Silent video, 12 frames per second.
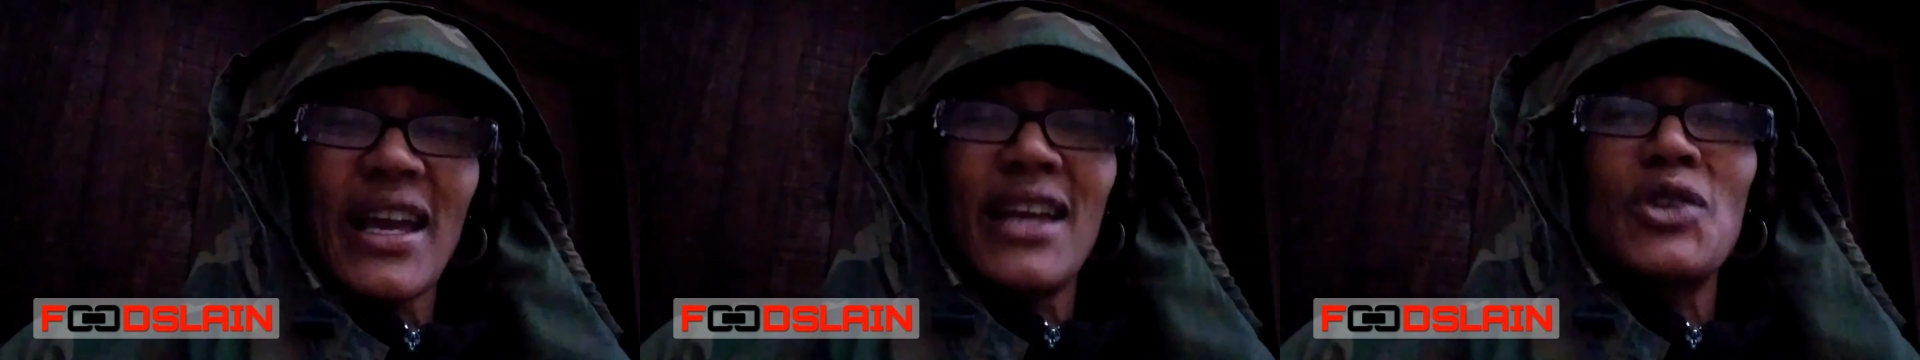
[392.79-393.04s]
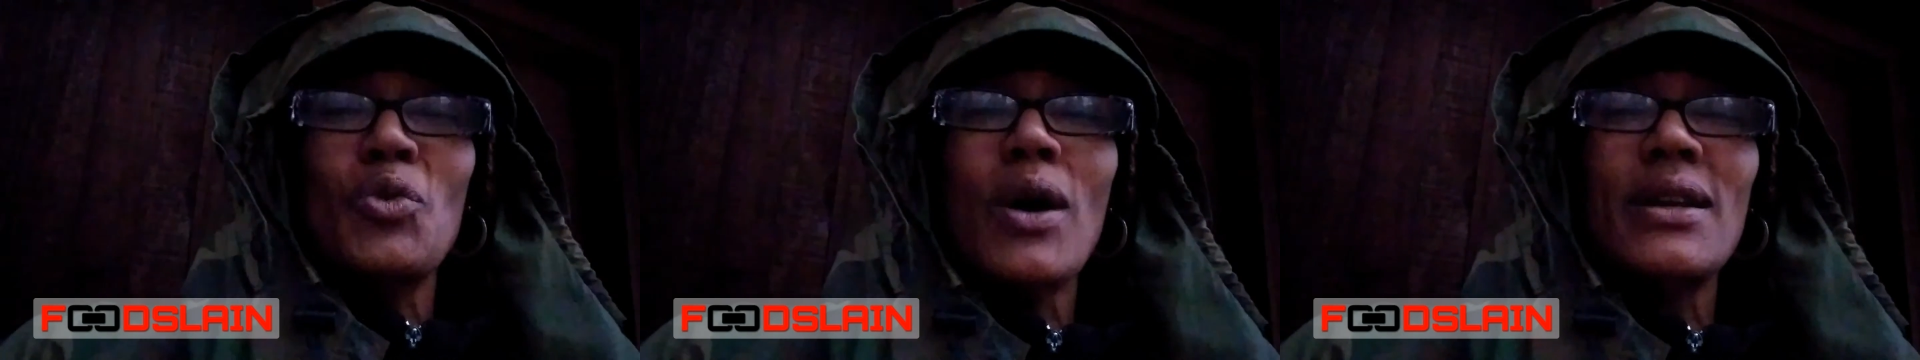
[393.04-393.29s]
and
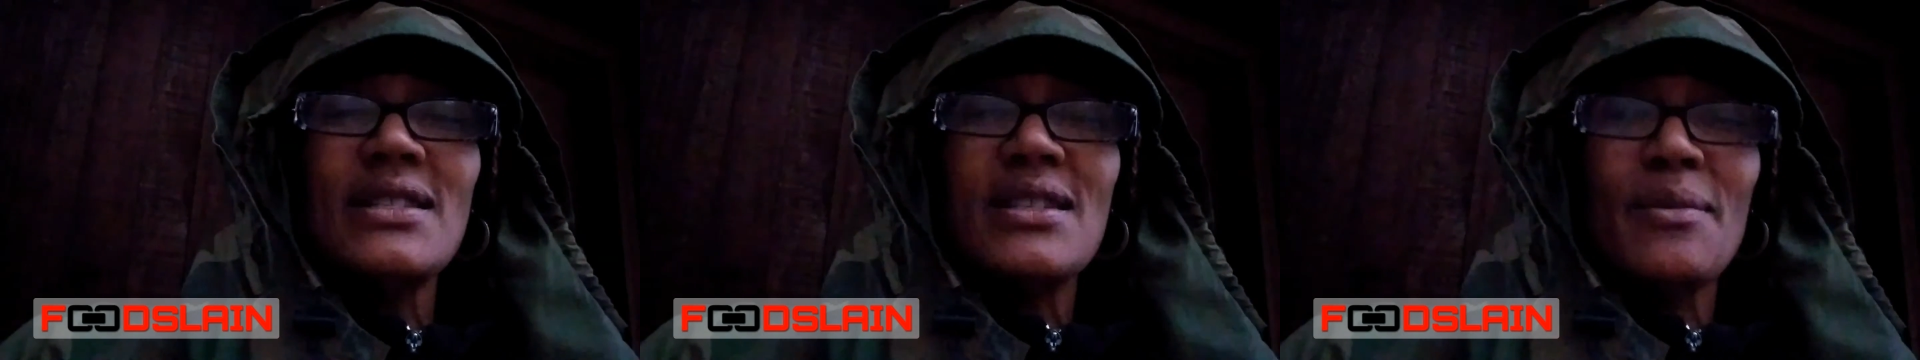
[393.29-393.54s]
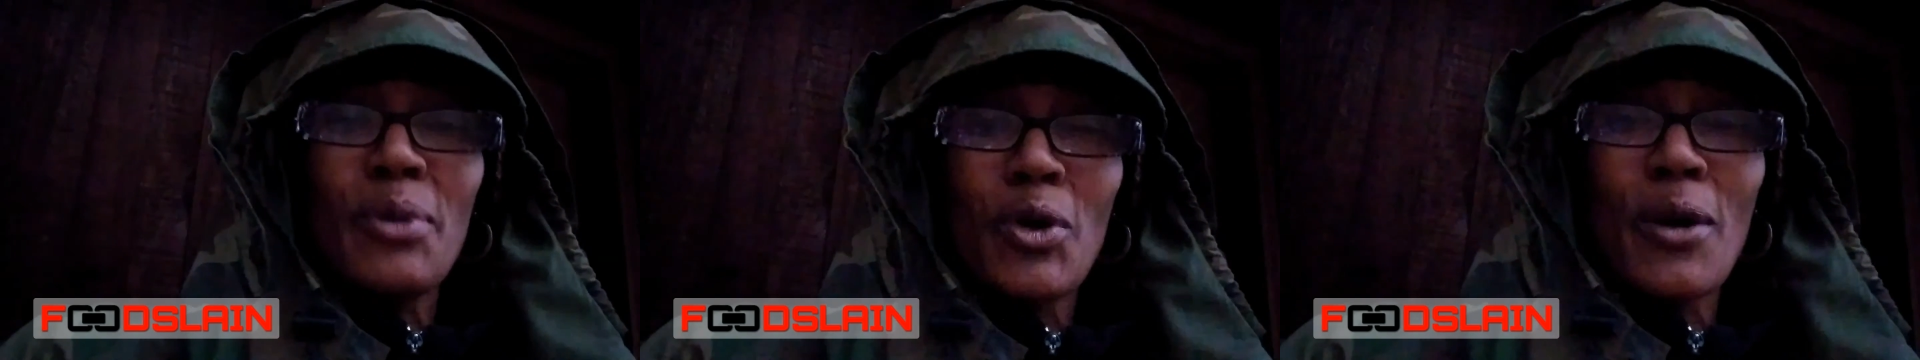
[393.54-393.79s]
you want to
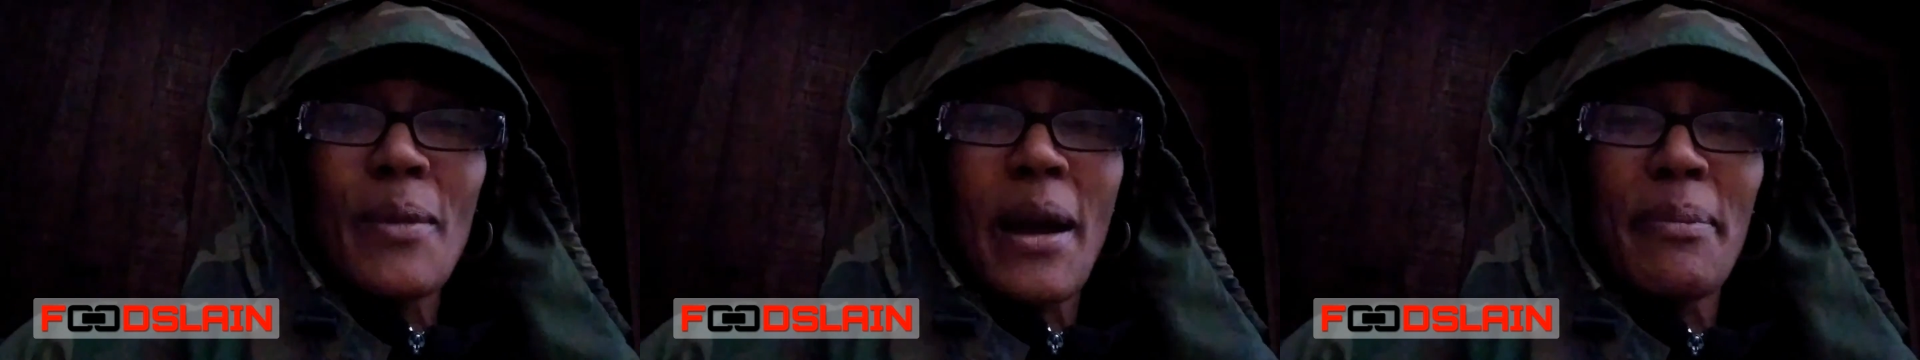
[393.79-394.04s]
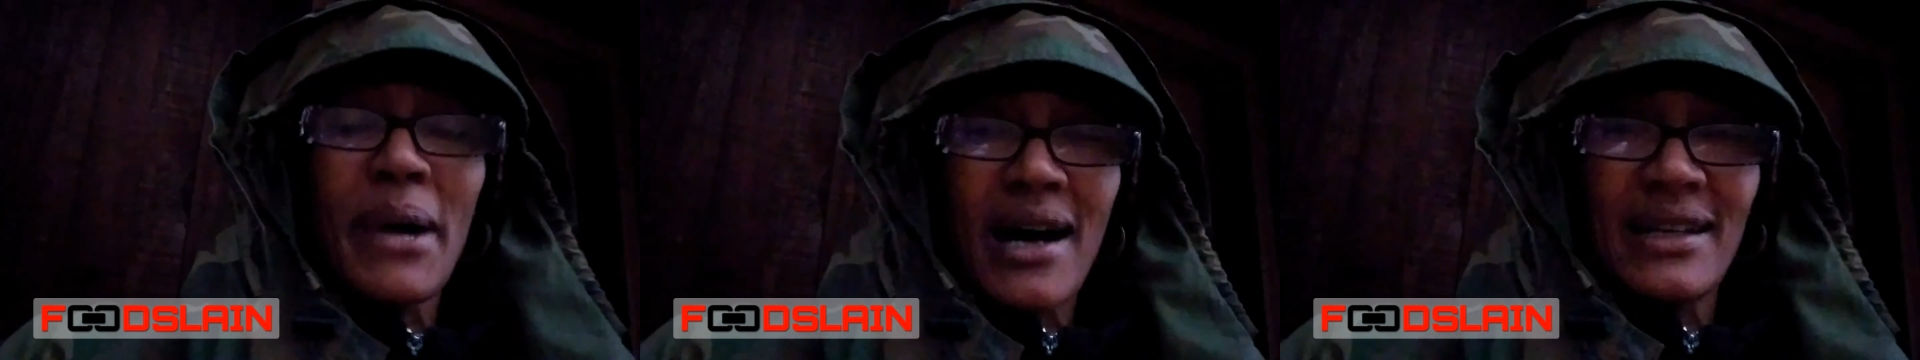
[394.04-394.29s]
support my
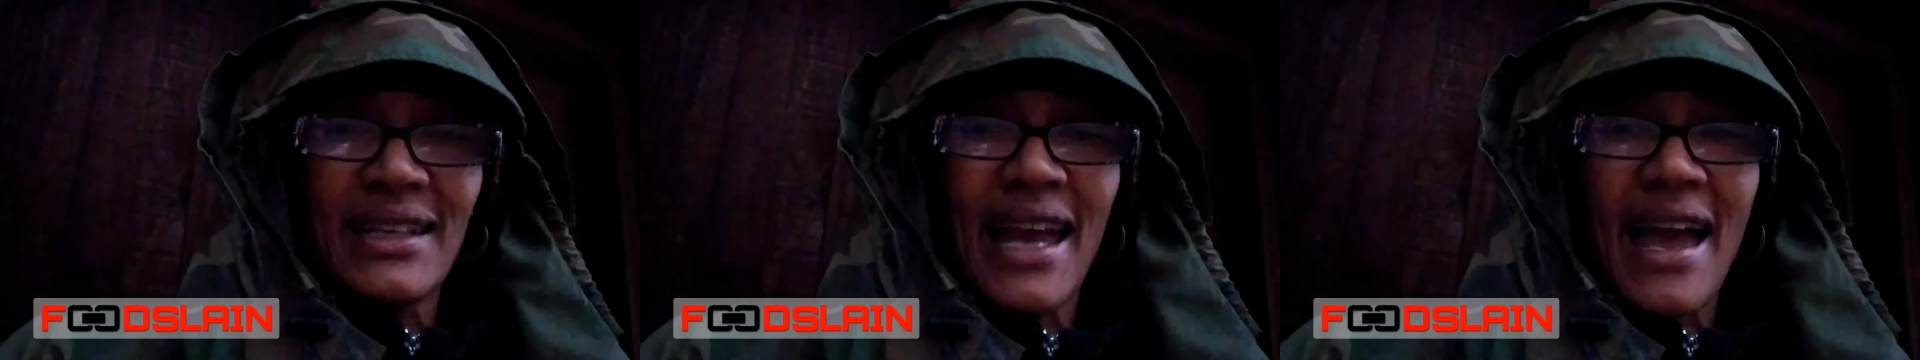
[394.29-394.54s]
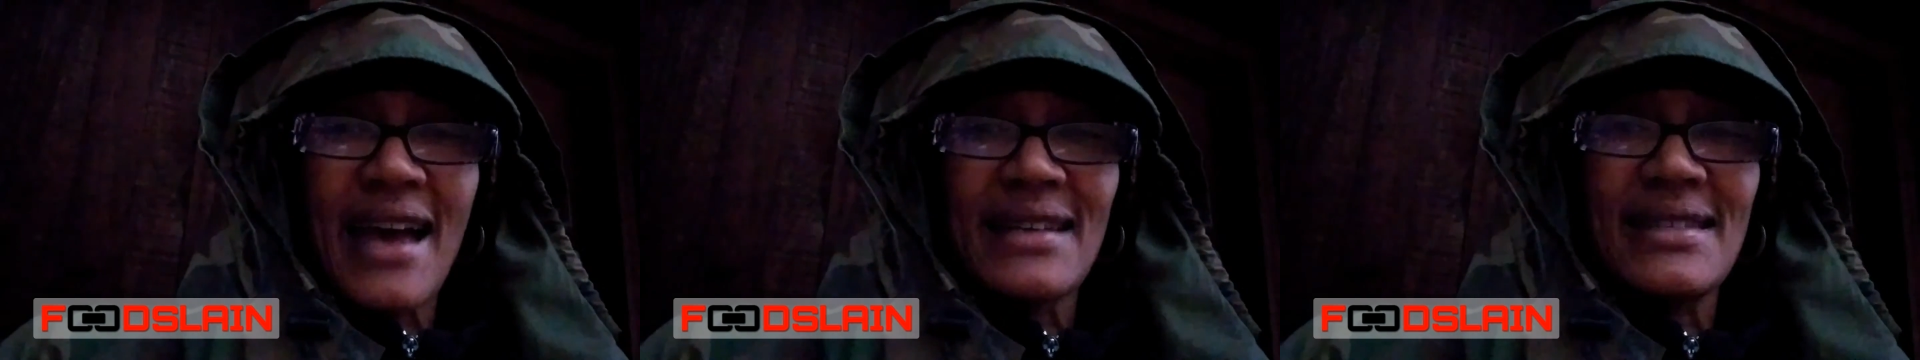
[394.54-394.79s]

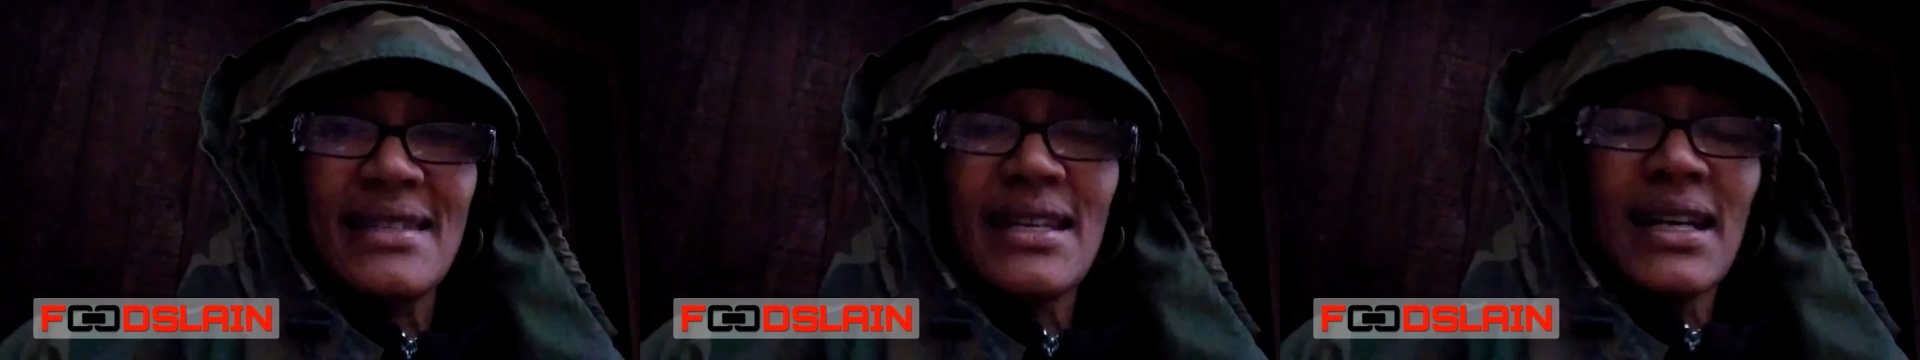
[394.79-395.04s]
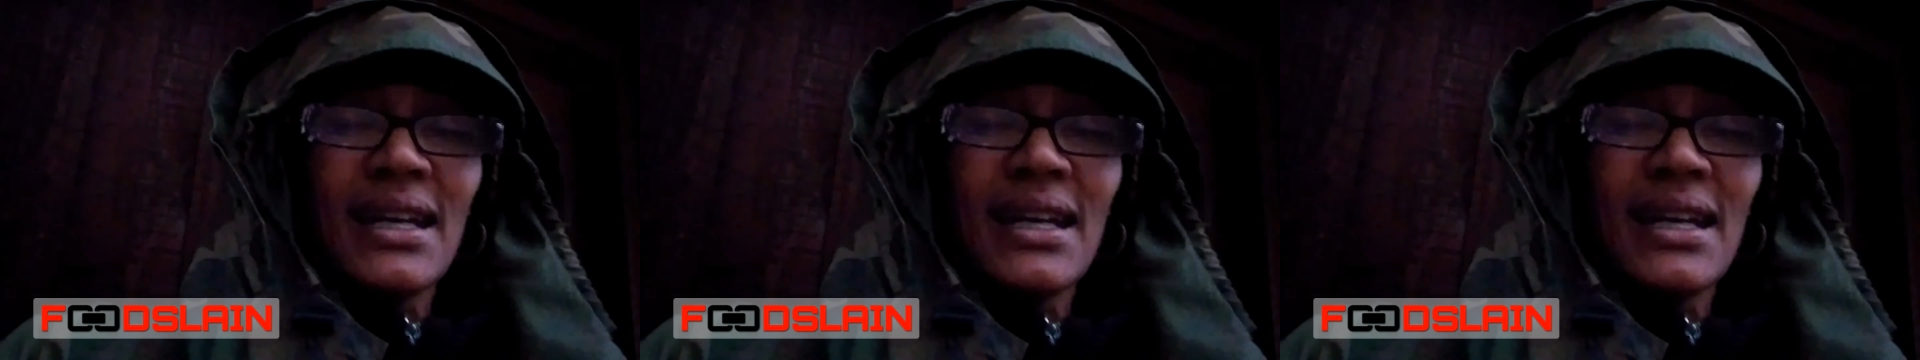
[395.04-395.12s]
podcast,